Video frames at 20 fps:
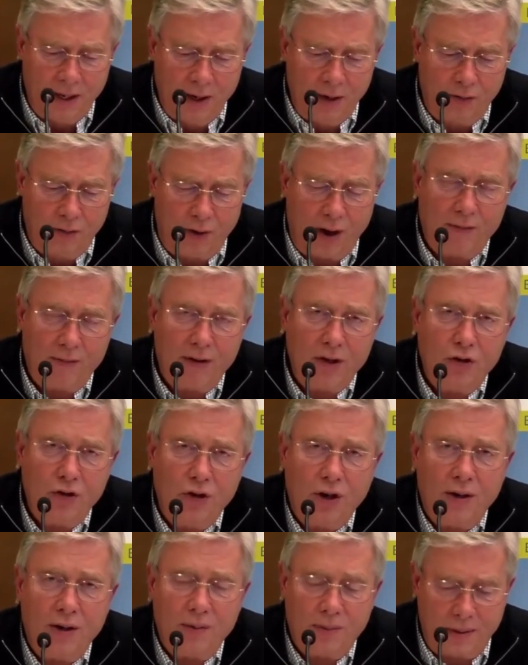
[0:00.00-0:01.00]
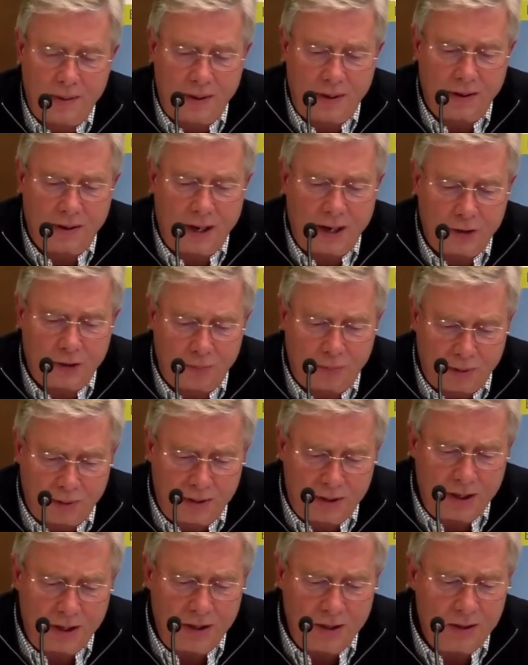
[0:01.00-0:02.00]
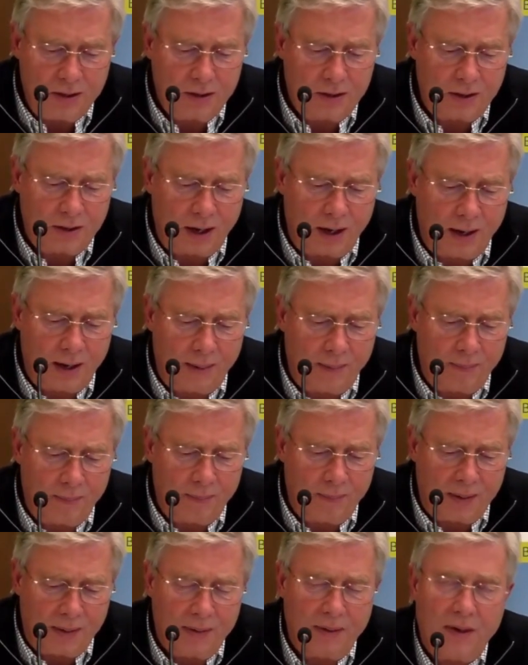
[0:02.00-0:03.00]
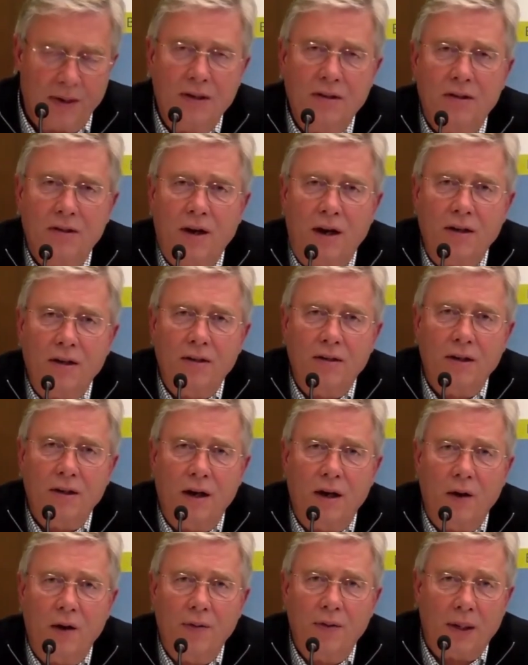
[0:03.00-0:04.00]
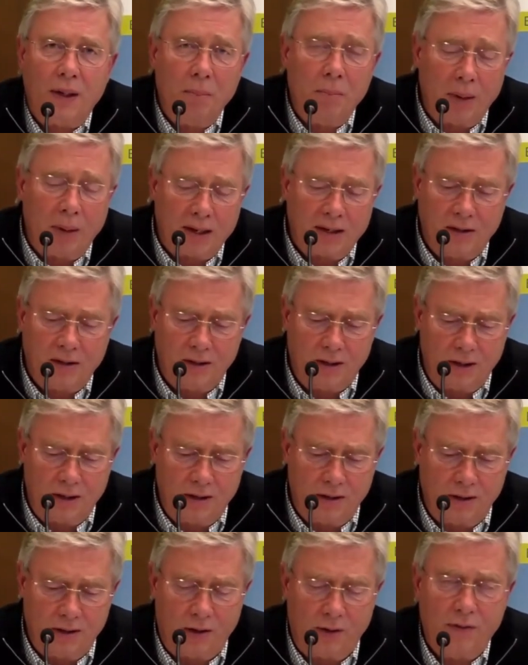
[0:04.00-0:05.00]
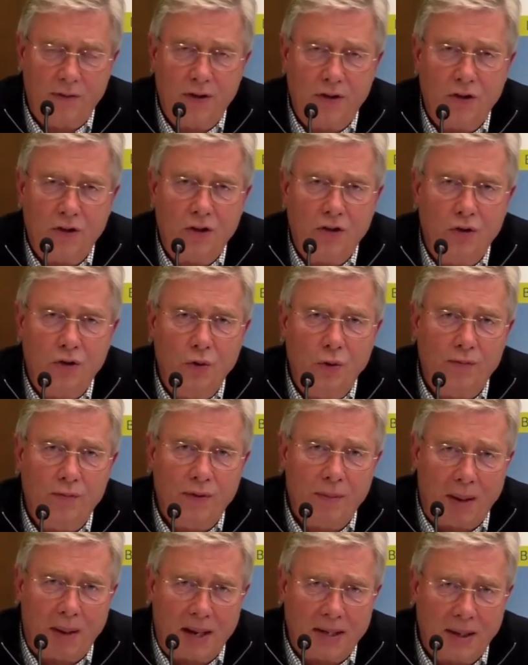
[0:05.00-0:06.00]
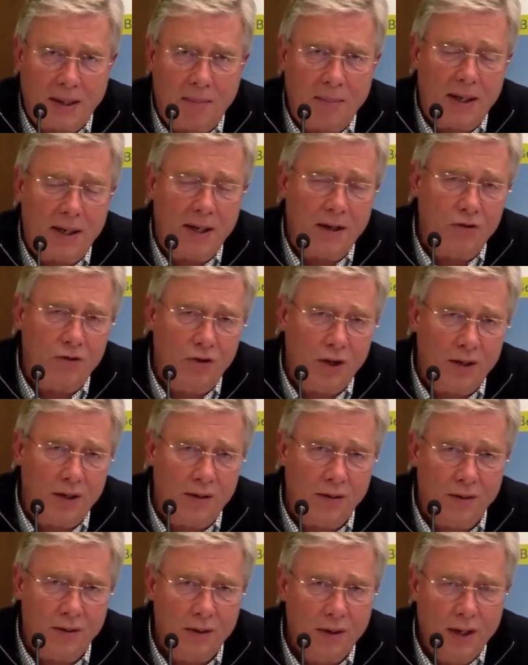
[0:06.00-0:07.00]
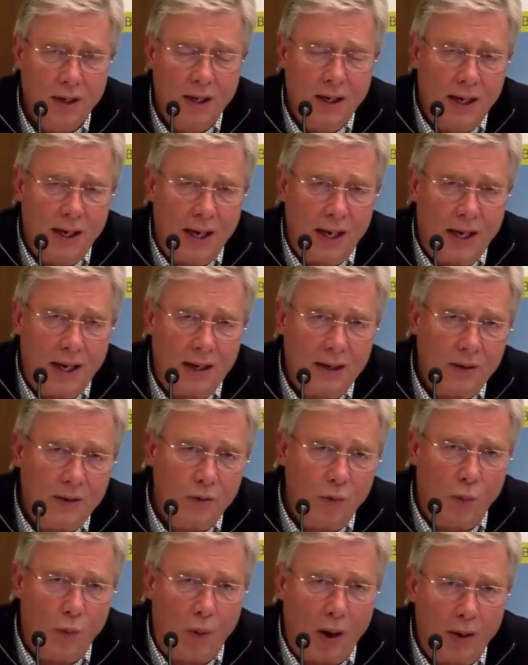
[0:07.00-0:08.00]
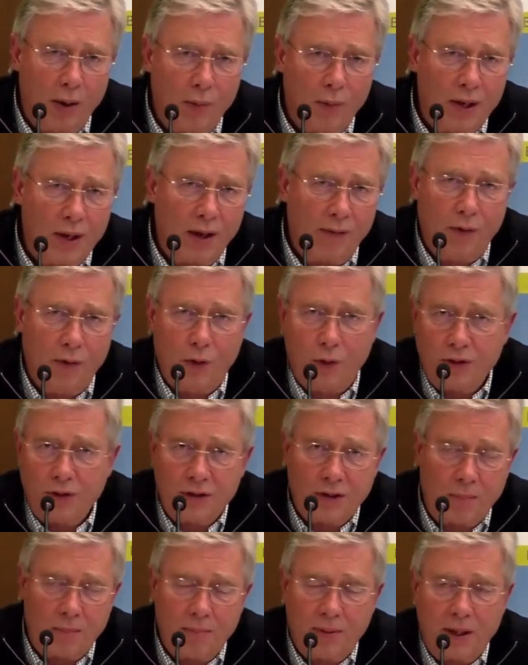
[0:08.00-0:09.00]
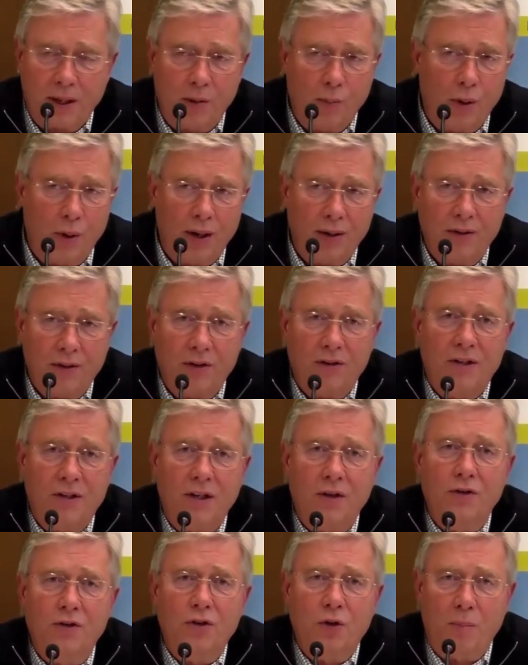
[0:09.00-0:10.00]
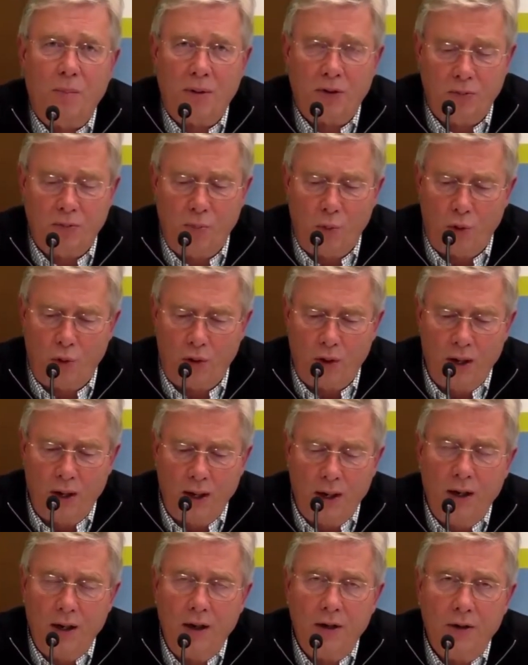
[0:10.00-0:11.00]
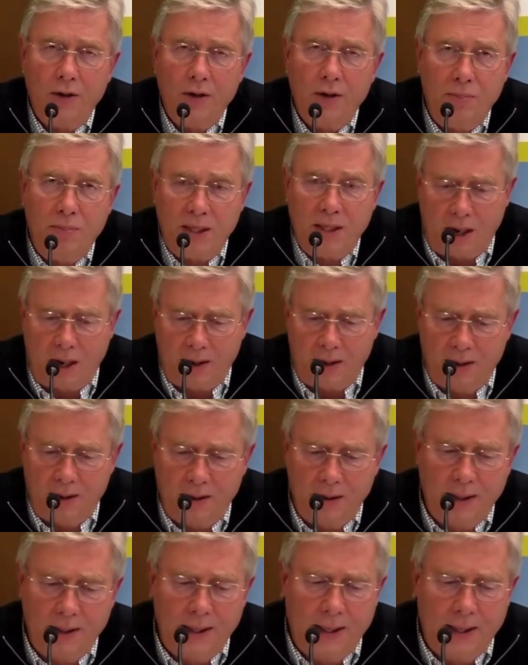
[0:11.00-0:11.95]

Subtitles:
for having shared their expertise and their insights on the complexities of this issue of the pandemic and gender, and where we have learned something and where there's still so much more to be done.